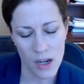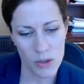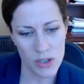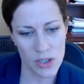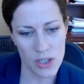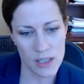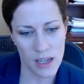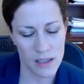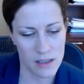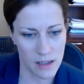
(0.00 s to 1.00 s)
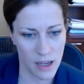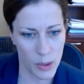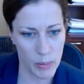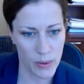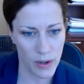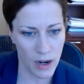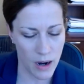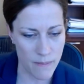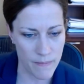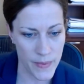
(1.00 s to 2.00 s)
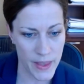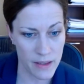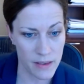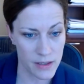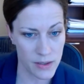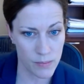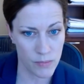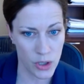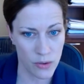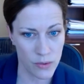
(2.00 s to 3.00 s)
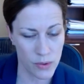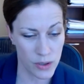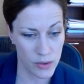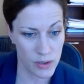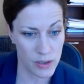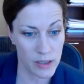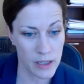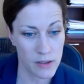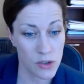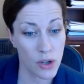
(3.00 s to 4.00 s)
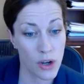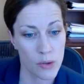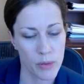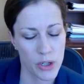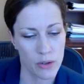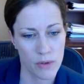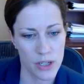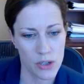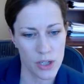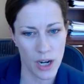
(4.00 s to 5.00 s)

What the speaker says: which is just a heads up that this, its scope could reach